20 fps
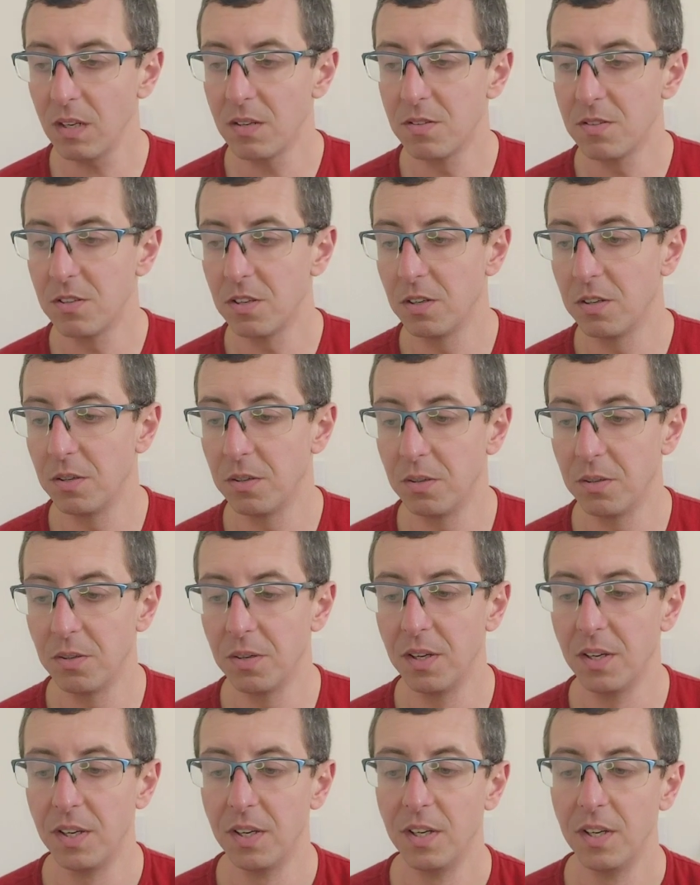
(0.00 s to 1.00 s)

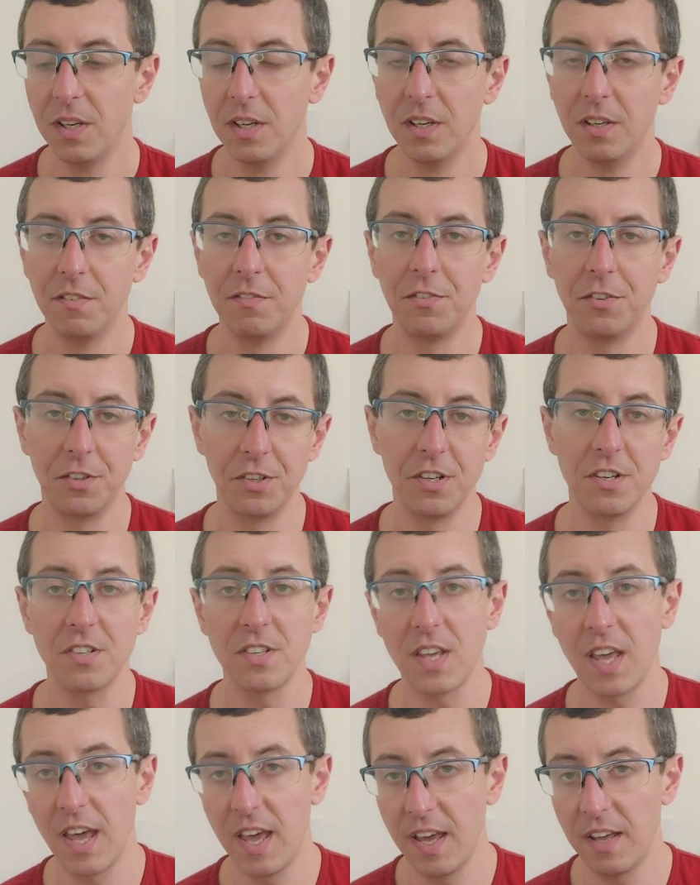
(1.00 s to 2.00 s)
So
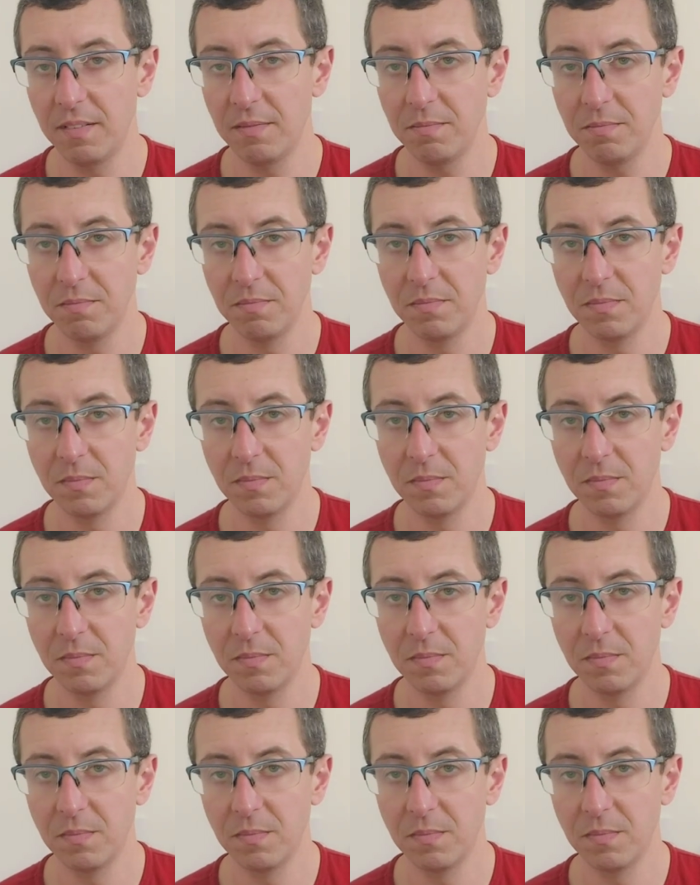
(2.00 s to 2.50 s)
foreigners can